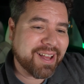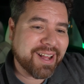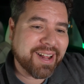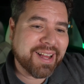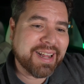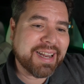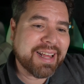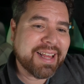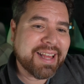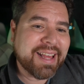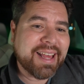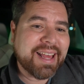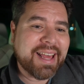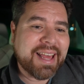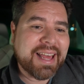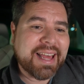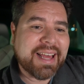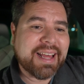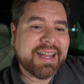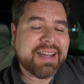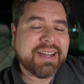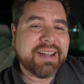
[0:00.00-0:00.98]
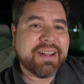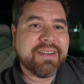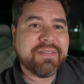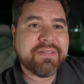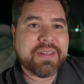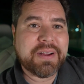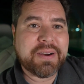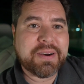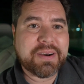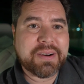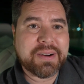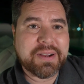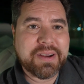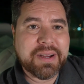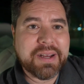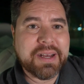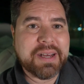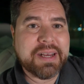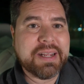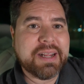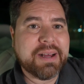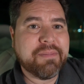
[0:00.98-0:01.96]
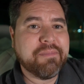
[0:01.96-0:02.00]
get it. And if they're
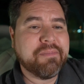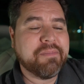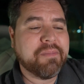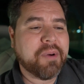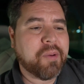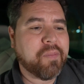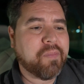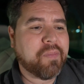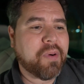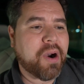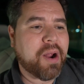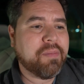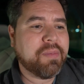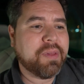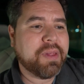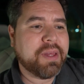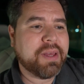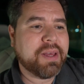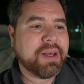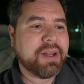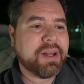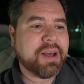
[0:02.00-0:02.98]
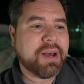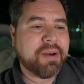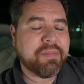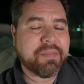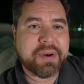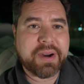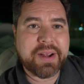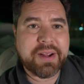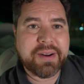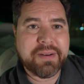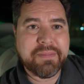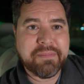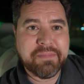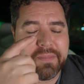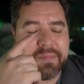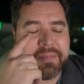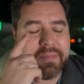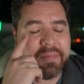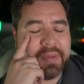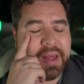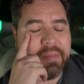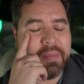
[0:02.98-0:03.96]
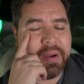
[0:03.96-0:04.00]
good, I'm probably going to upgrade
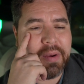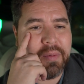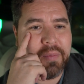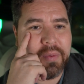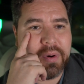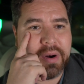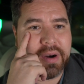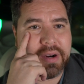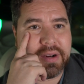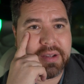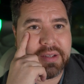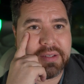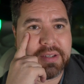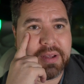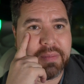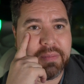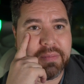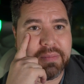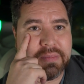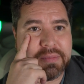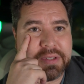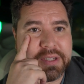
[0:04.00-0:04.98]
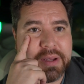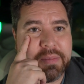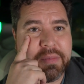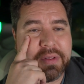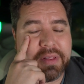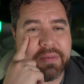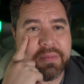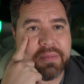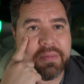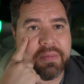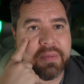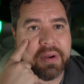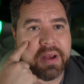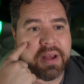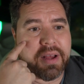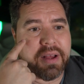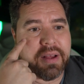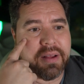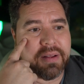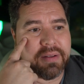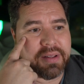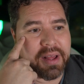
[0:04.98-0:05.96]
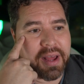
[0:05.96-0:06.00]
at my work some of the
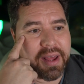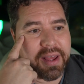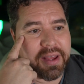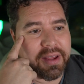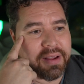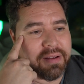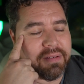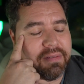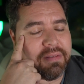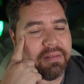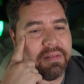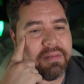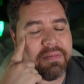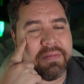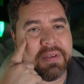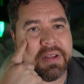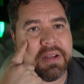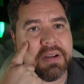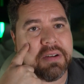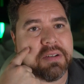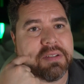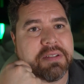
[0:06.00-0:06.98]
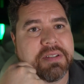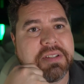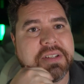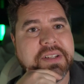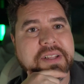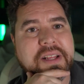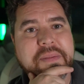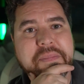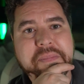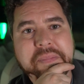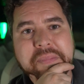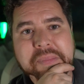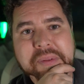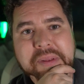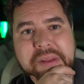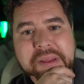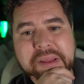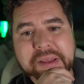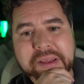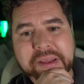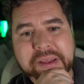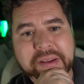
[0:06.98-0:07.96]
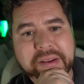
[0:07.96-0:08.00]
dying vehicles to them,
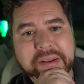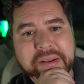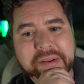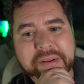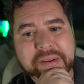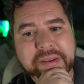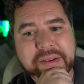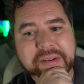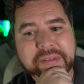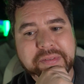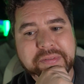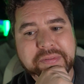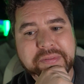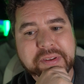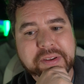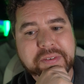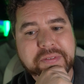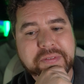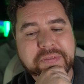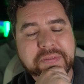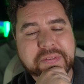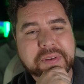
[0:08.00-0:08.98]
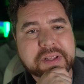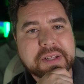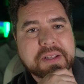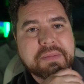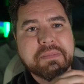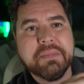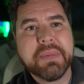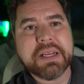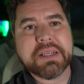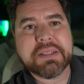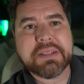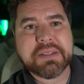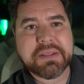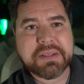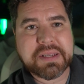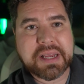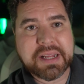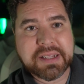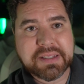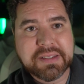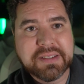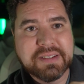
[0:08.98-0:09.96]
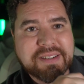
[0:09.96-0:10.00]
if it makes
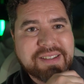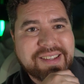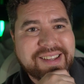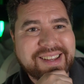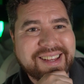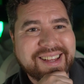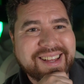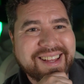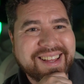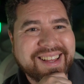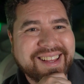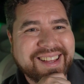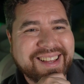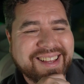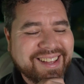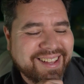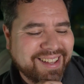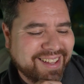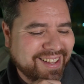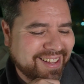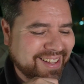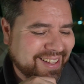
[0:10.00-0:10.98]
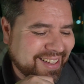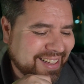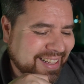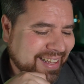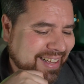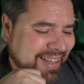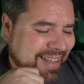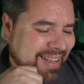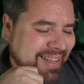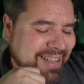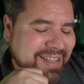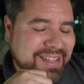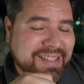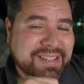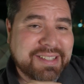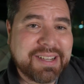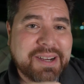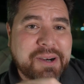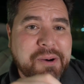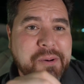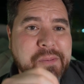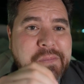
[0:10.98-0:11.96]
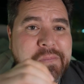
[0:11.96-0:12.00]
sense.
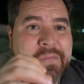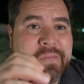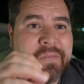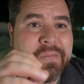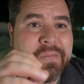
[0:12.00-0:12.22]
So,